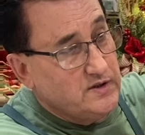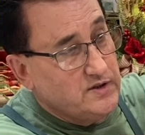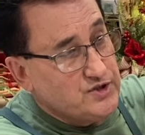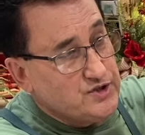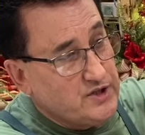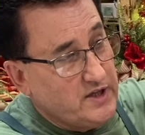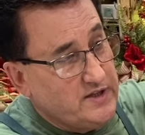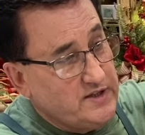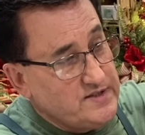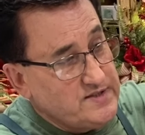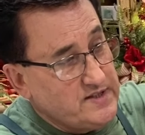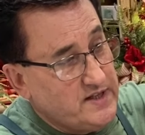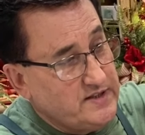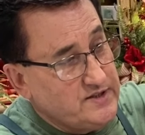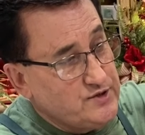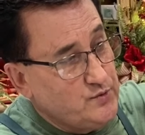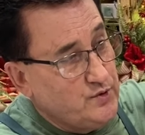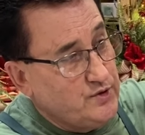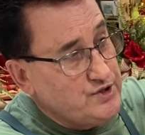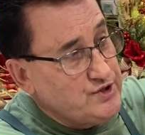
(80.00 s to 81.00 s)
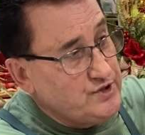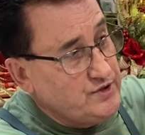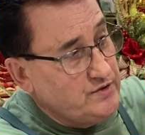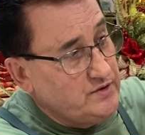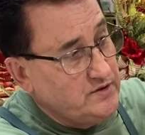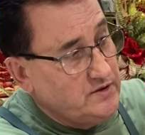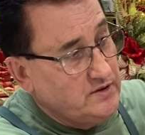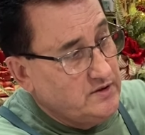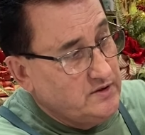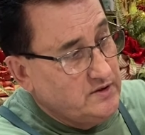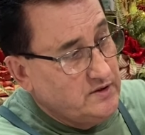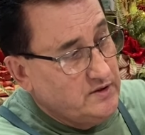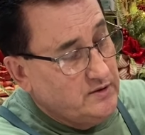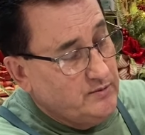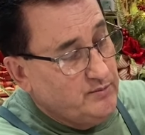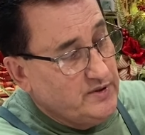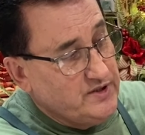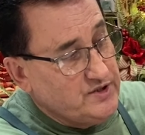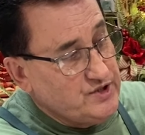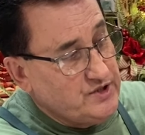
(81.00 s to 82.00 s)
shiny side towards you.
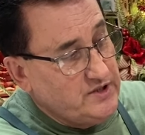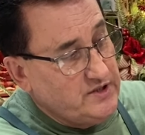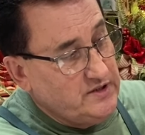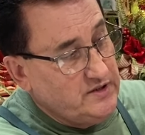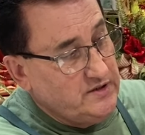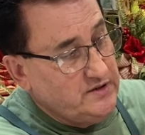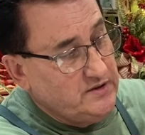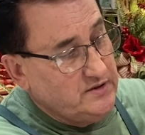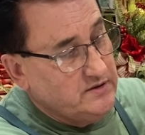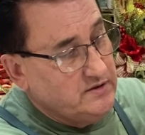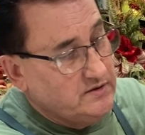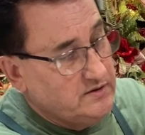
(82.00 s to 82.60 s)
Pinch it in.